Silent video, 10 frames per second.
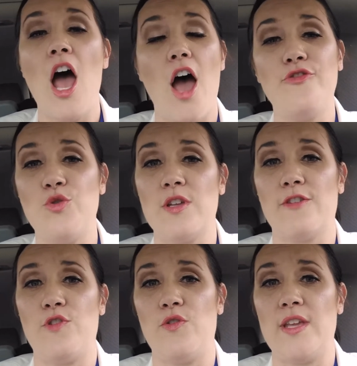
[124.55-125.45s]
of doing a
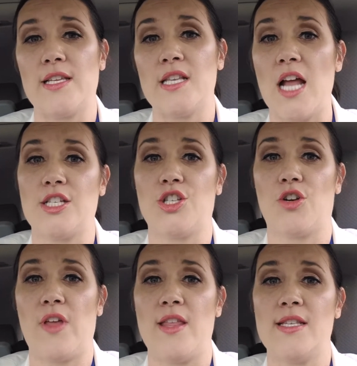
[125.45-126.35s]
few things not to
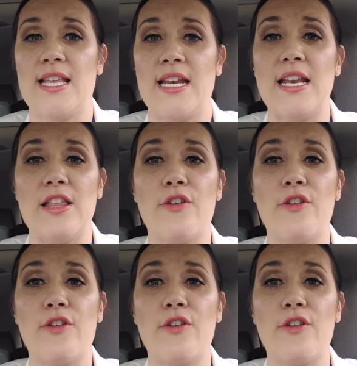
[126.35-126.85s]
start that insanity.